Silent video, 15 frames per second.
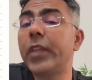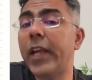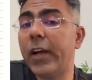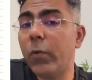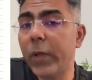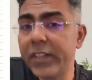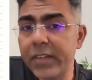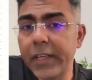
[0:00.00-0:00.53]

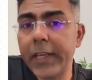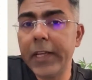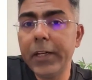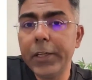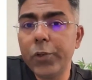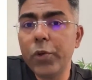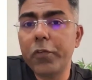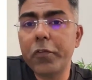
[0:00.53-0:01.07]
Once again,
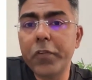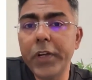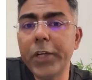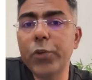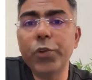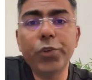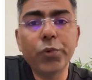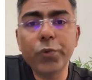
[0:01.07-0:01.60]
you're free
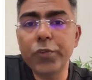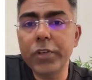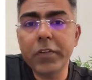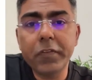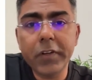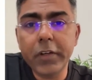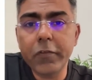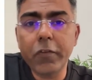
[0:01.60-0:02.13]
to use
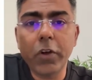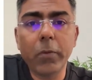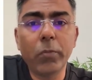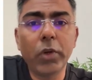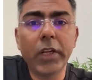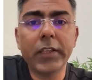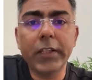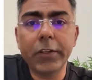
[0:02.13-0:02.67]
different
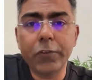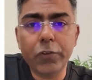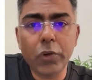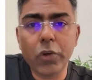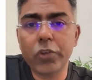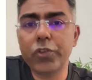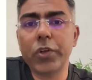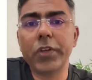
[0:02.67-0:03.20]
formula. That's
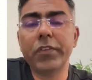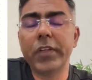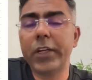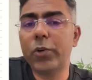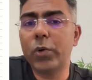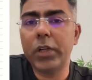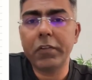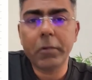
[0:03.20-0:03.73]
your choice. I
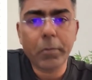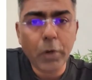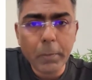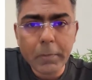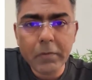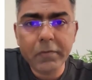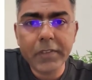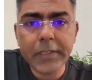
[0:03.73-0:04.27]
don't have a
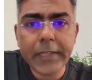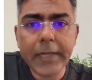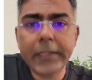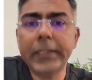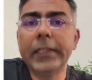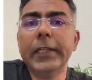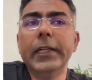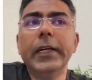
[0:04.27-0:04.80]
problem with
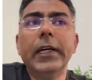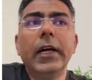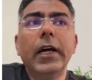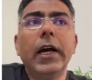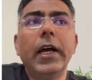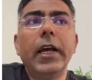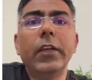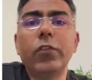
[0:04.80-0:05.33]
that,
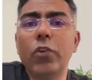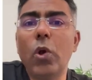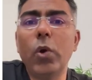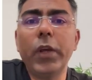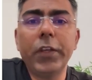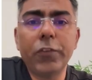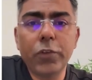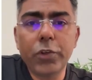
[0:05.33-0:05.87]
as
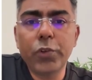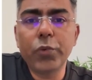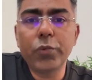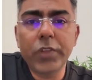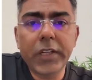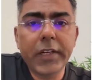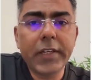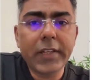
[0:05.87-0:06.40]
long as you're
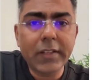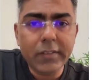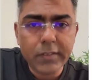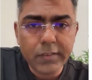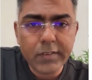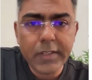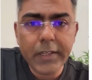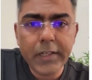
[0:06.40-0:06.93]
using it
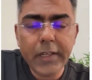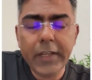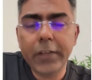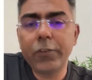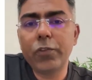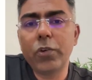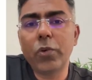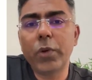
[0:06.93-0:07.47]
consistently
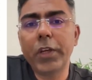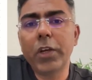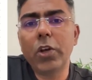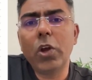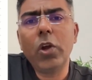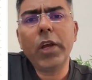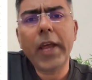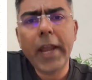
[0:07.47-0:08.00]
as you're going
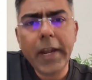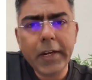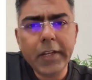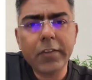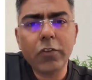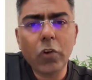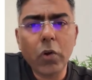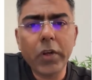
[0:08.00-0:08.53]
along, and
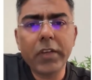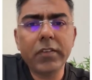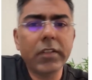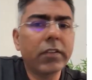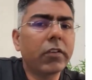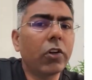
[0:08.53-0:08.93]
as long as there's a